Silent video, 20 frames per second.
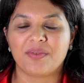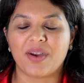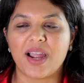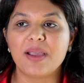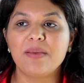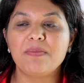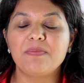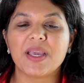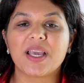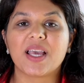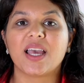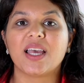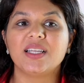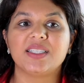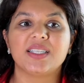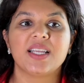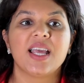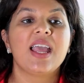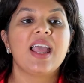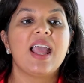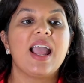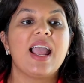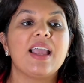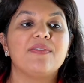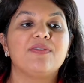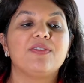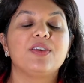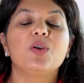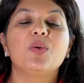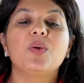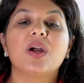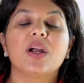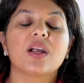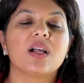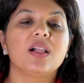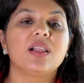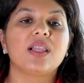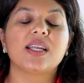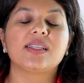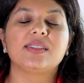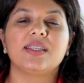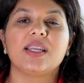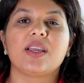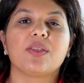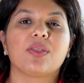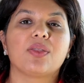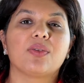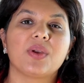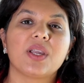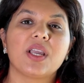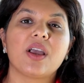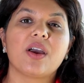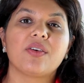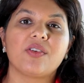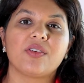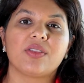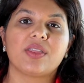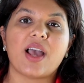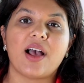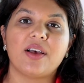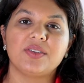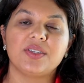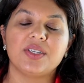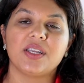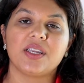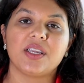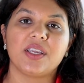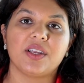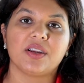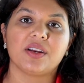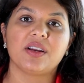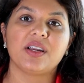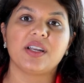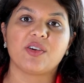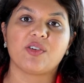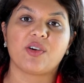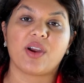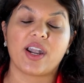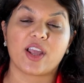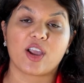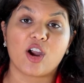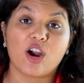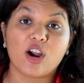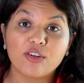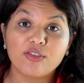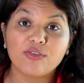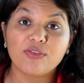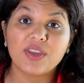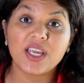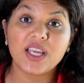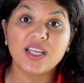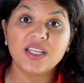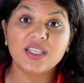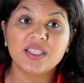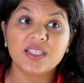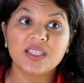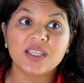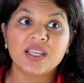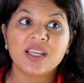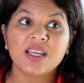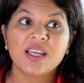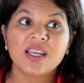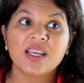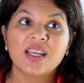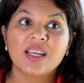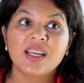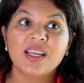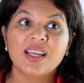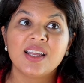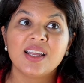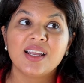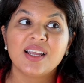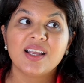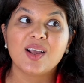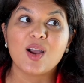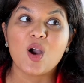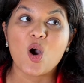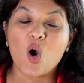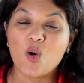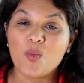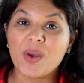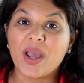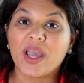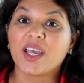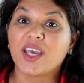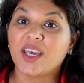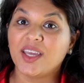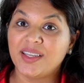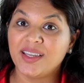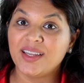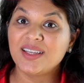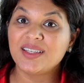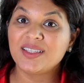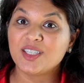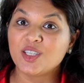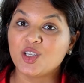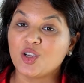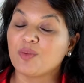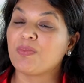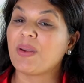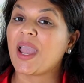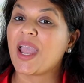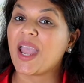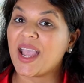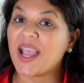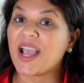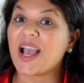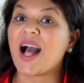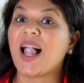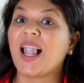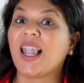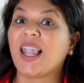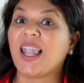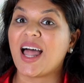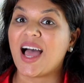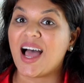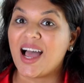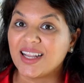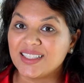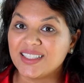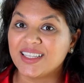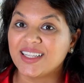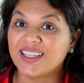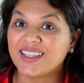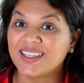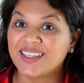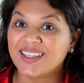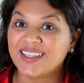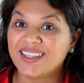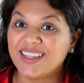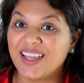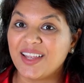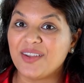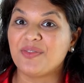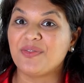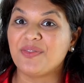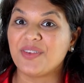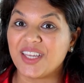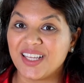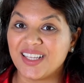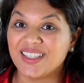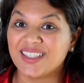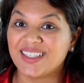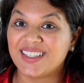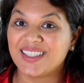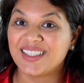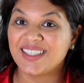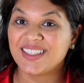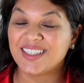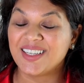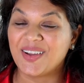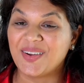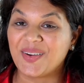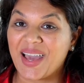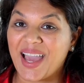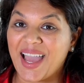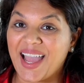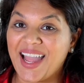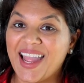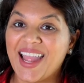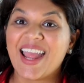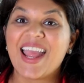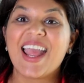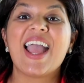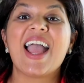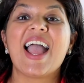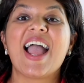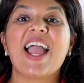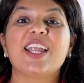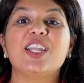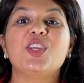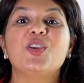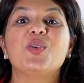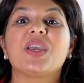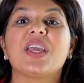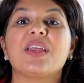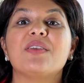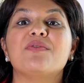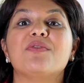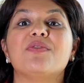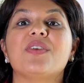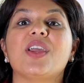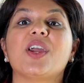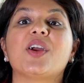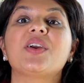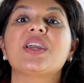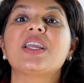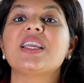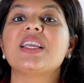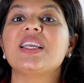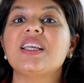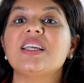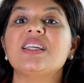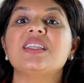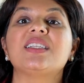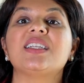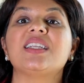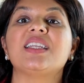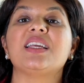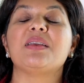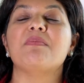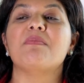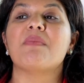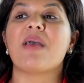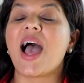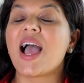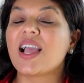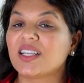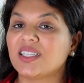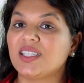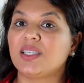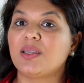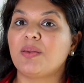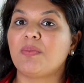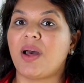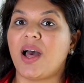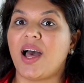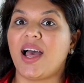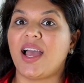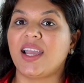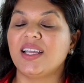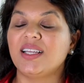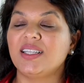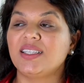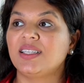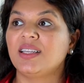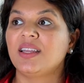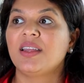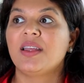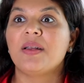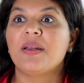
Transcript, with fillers: right? Because if you are collecting 300,000 a year in credit card fees, oh my goodness, you're paying a lot in fees, okay? And you can very easily maximize